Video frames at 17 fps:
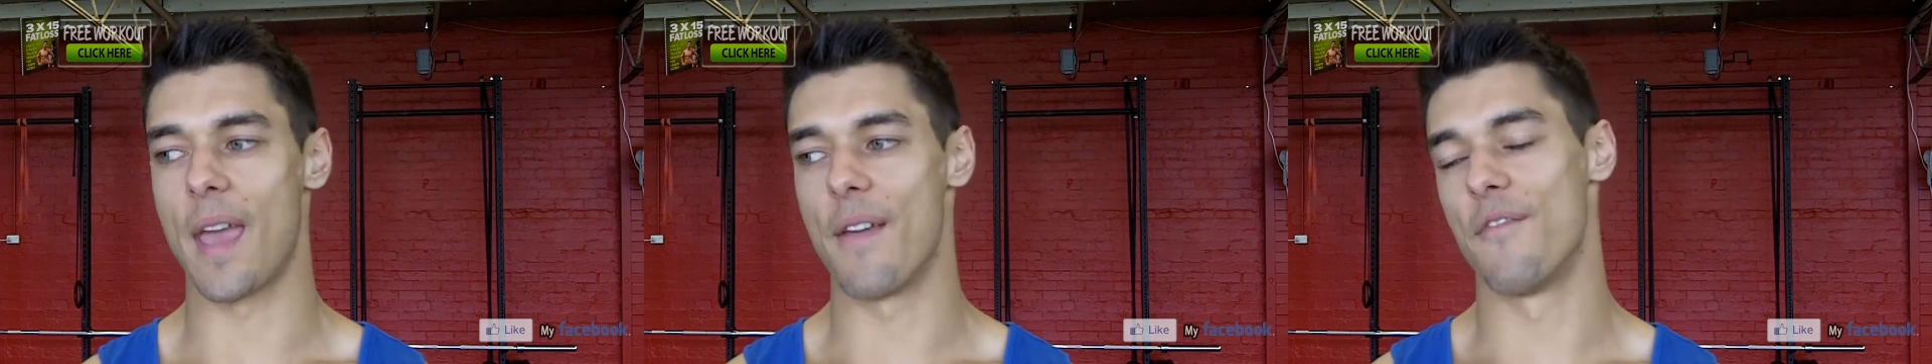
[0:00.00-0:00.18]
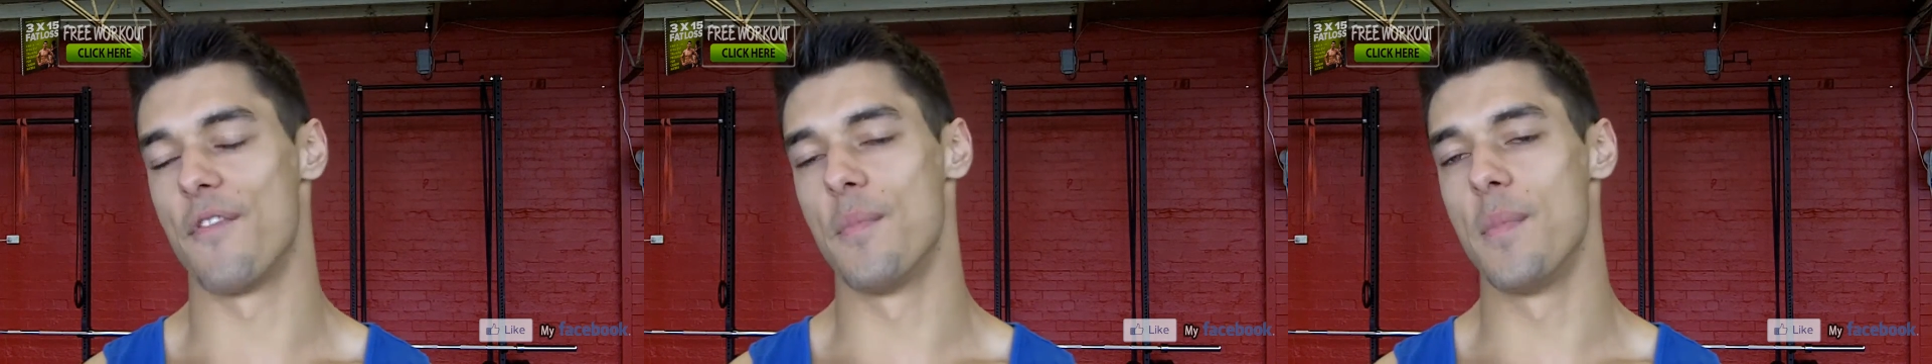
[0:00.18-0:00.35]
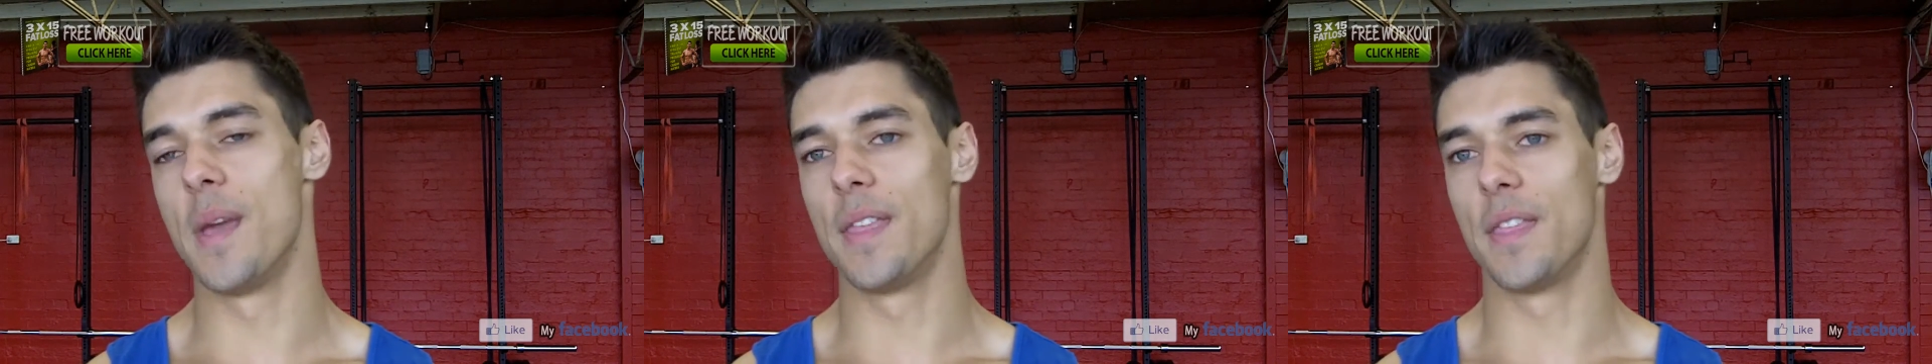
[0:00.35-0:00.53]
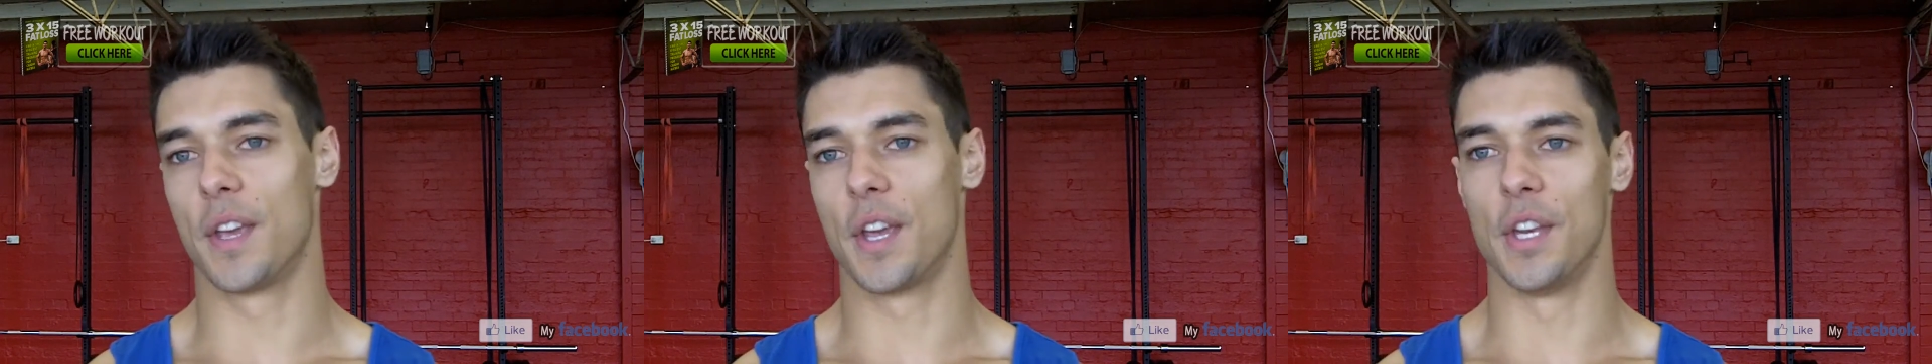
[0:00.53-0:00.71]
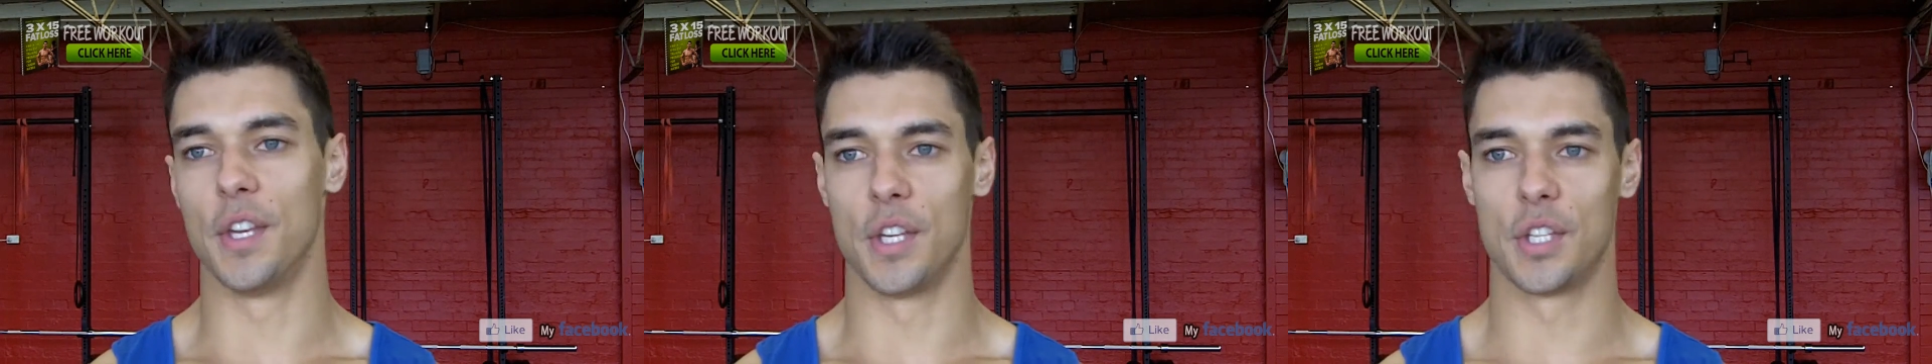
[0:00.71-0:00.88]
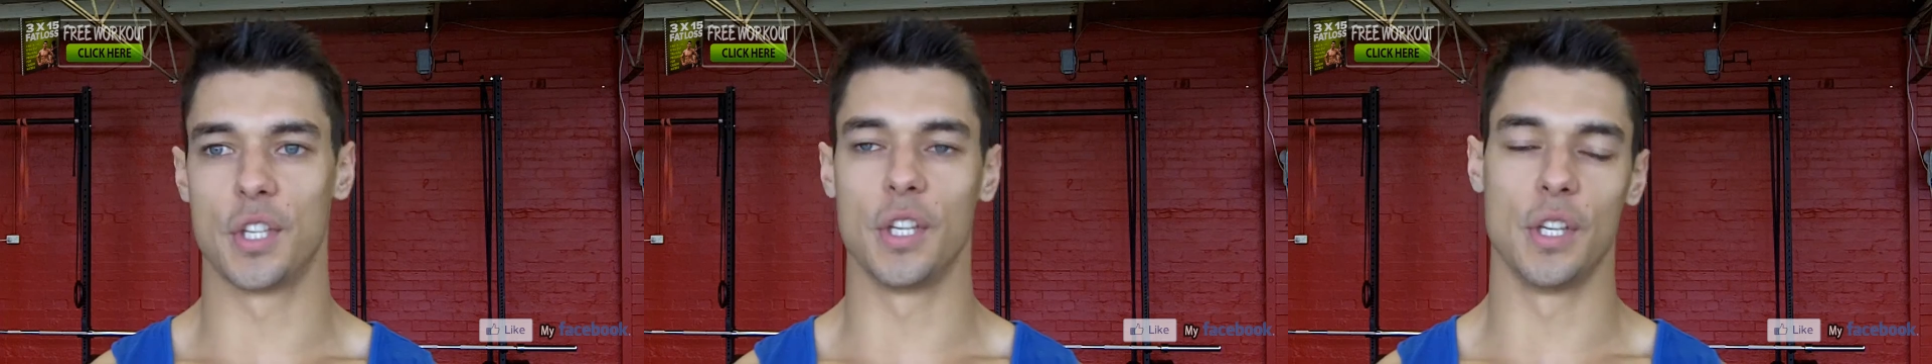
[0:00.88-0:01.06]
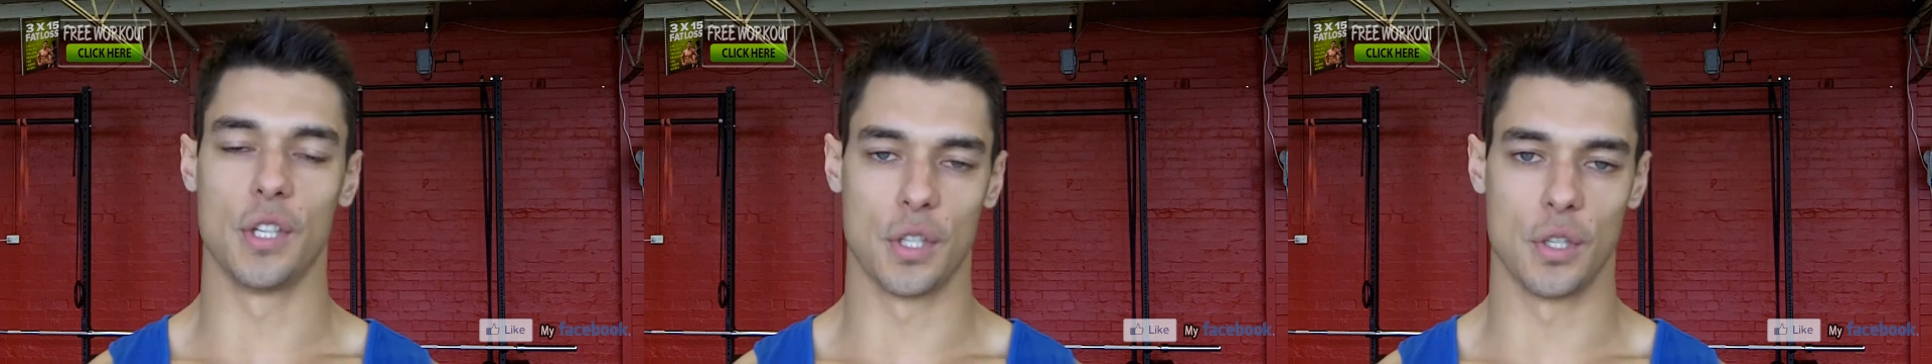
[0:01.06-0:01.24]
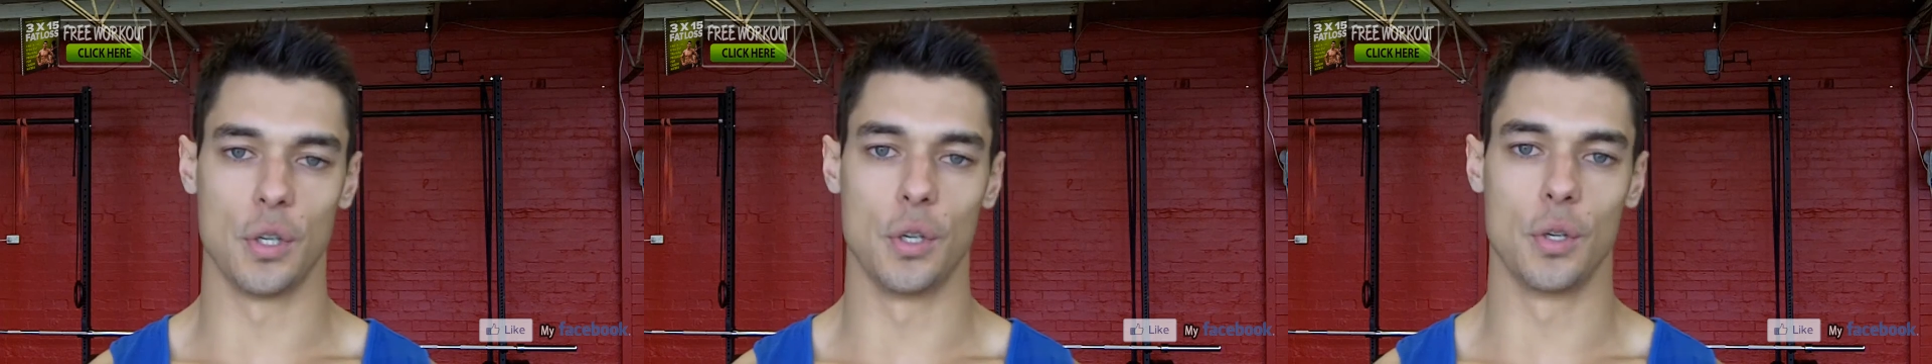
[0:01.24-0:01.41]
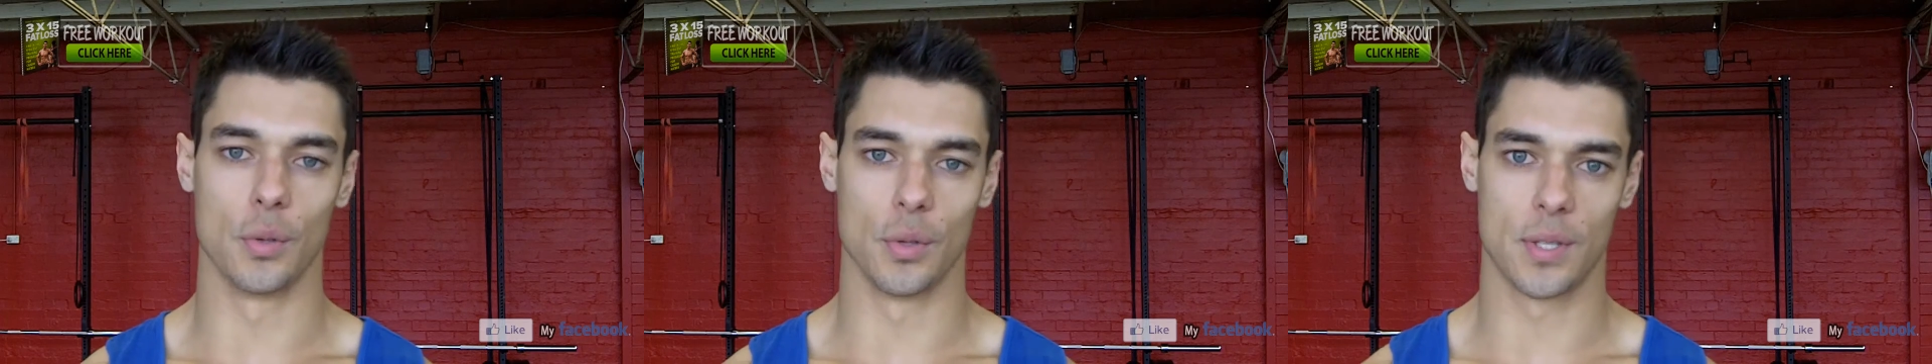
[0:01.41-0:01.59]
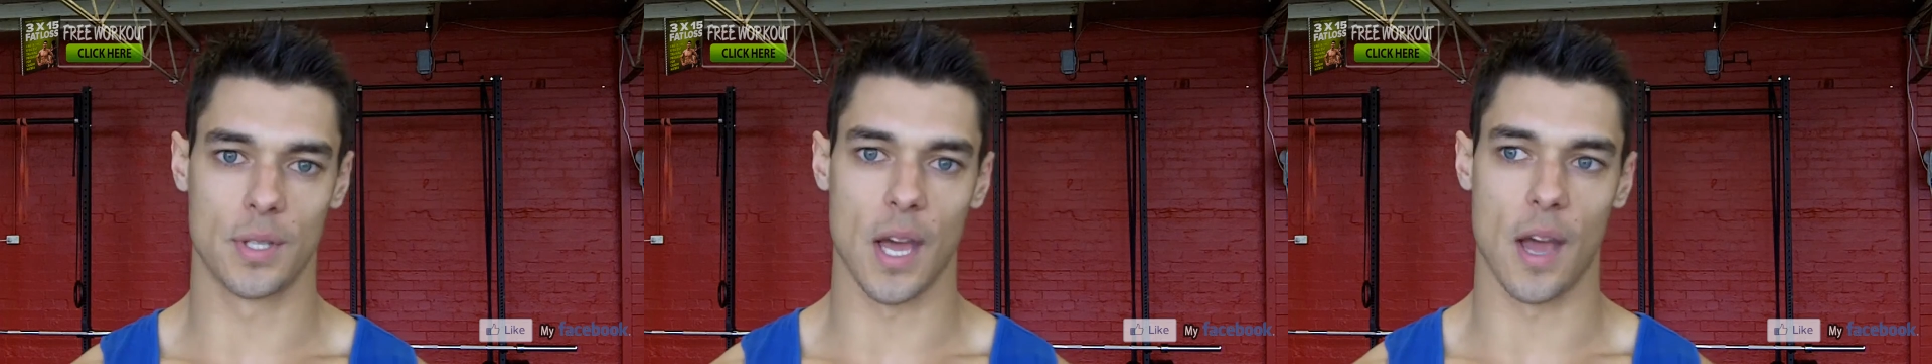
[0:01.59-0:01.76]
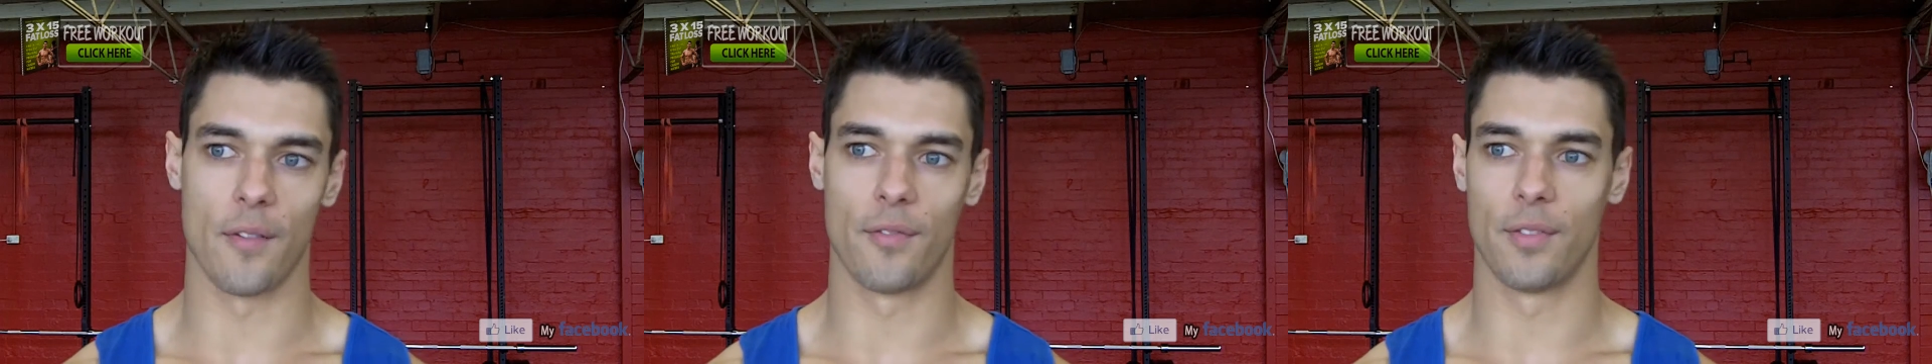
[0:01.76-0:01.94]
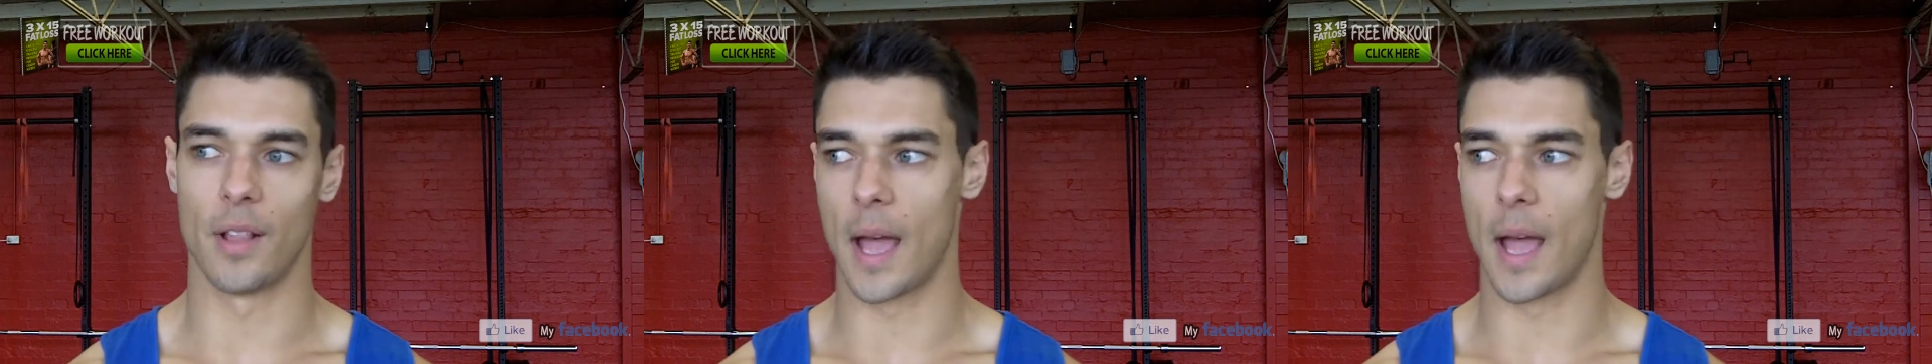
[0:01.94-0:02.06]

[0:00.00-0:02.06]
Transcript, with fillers: And for me, the conditioning is the usual stuff,